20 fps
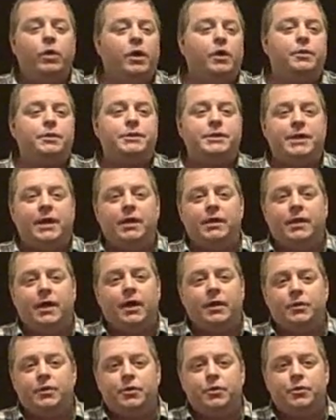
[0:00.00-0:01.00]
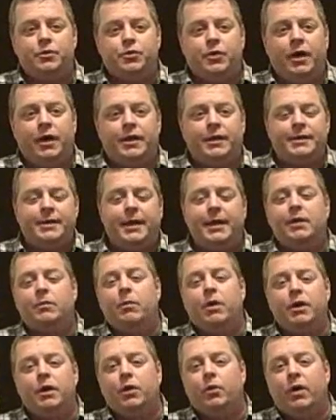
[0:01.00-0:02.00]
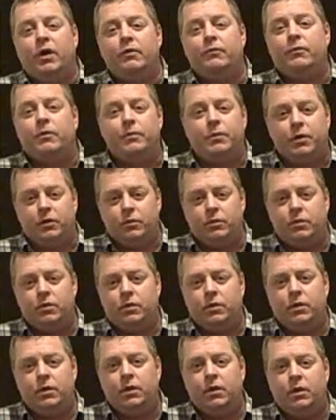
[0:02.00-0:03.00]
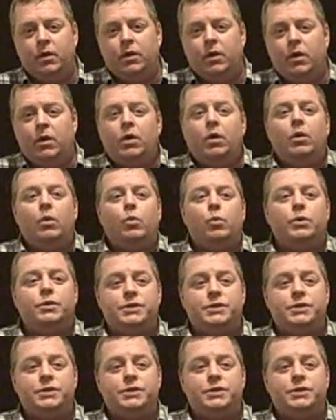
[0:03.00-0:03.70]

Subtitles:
We don't say that to try to take money away from you.